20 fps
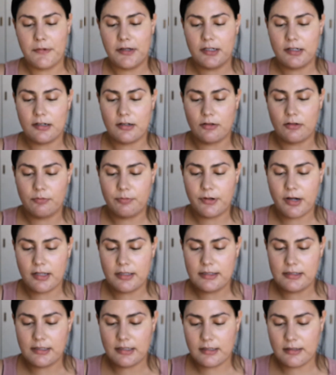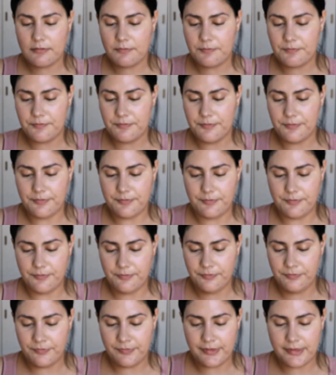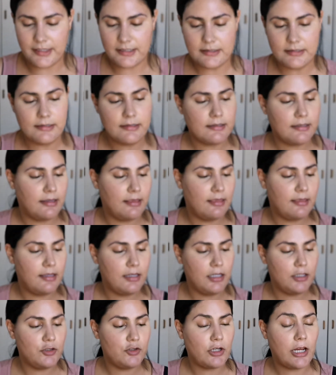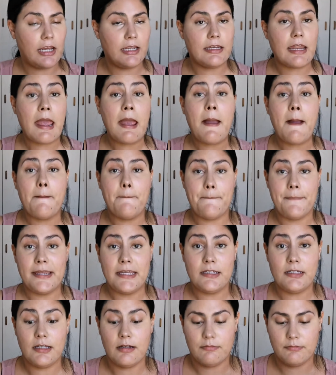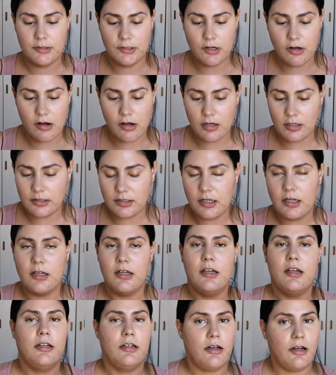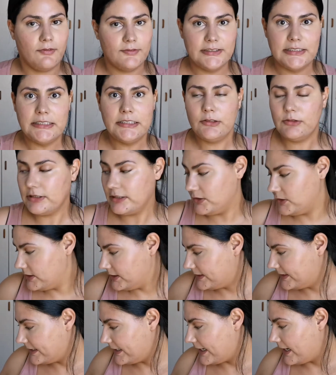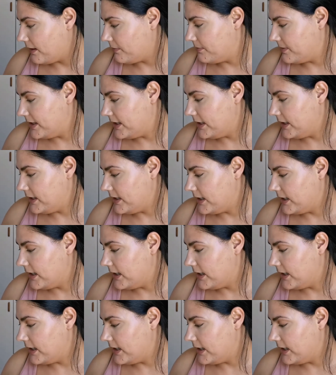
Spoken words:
Mineral Bronzer. This is in the shade Medium Dark. Obviously you can just grab the